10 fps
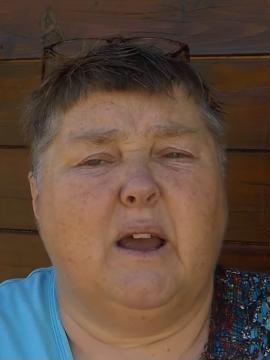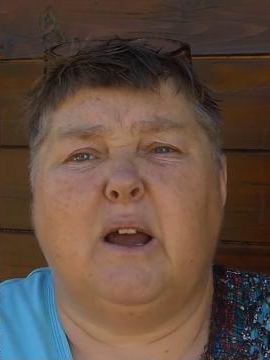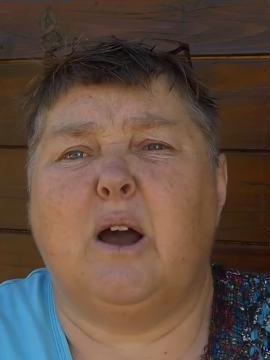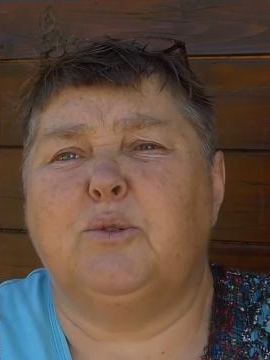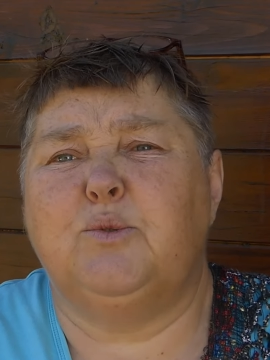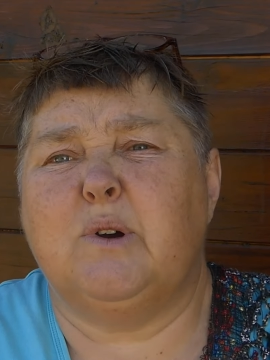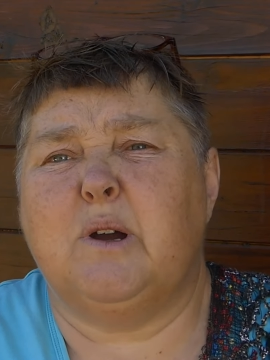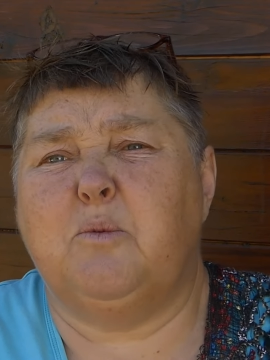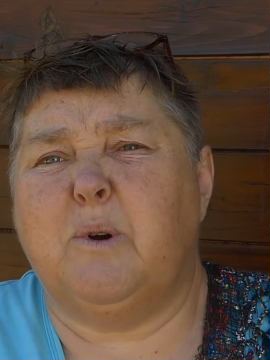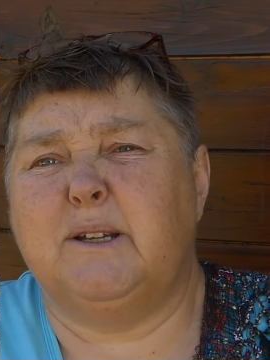how do
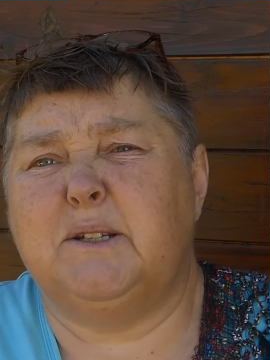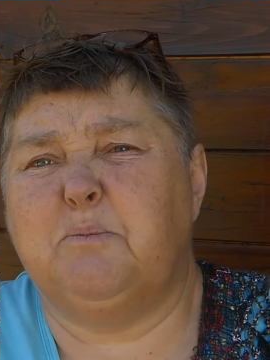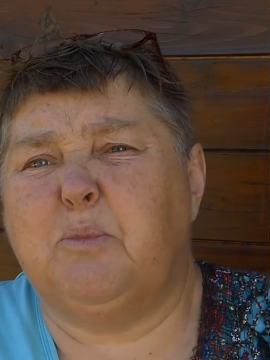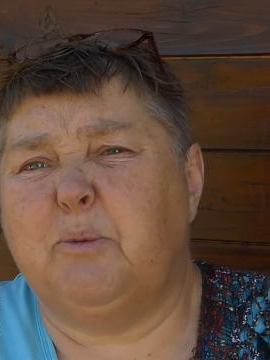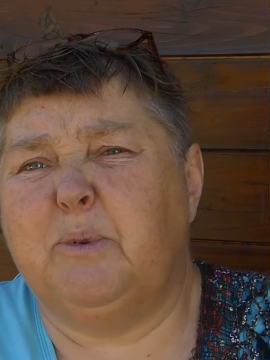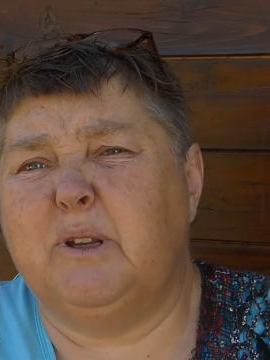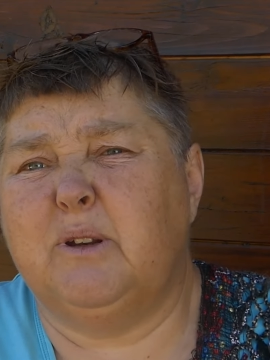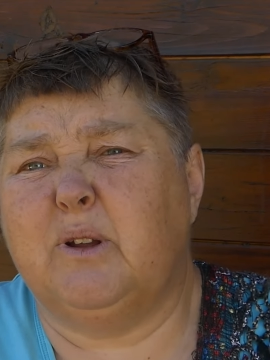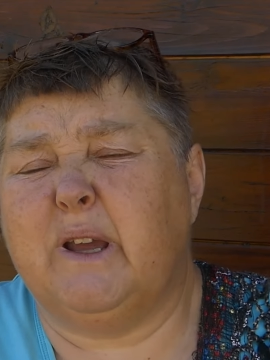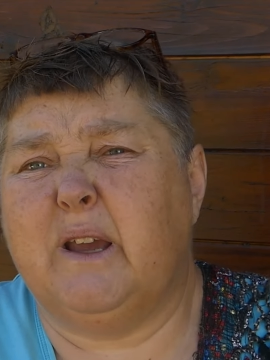I wind a
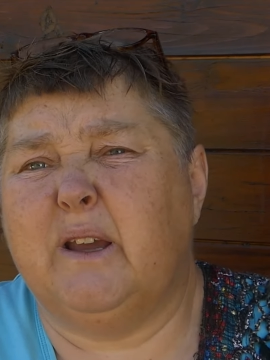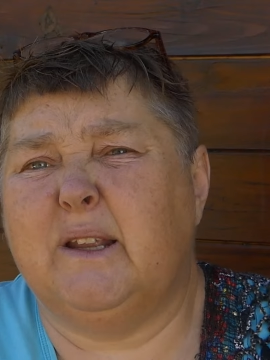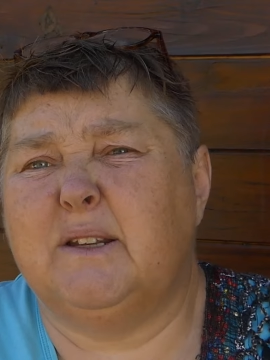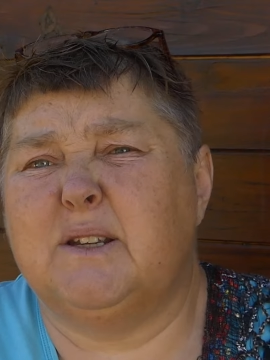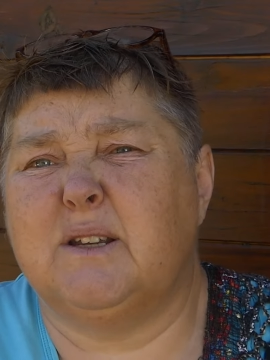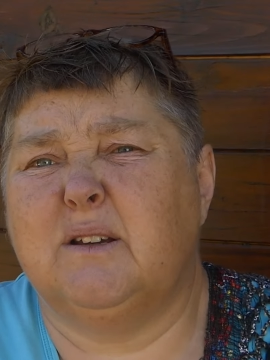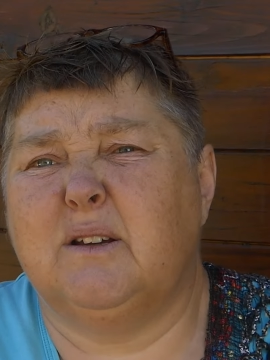bobbin and